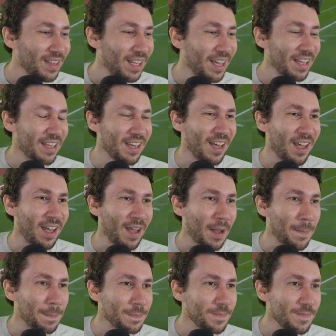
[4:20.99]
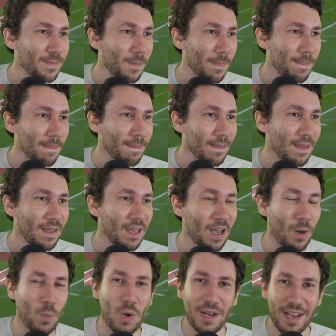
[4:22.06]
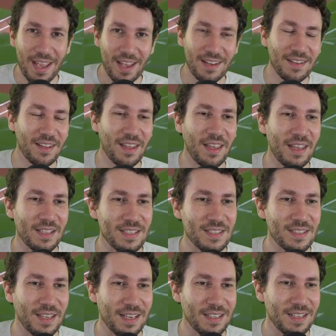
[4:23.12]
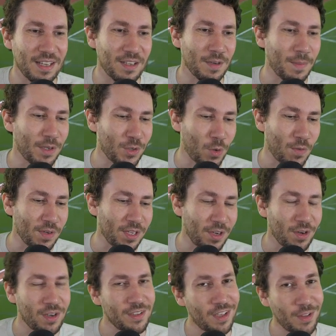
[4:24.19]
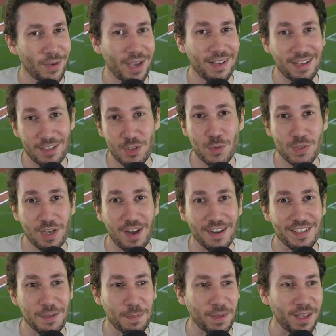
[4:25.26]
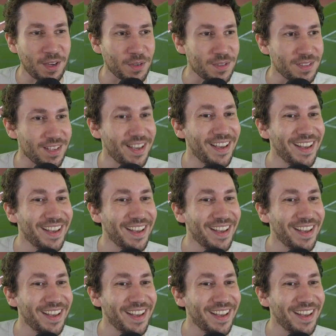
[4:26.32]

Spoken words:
Like, on one hand, it's like, Nick, come on, you're over here. On the other hand, I do talk to players.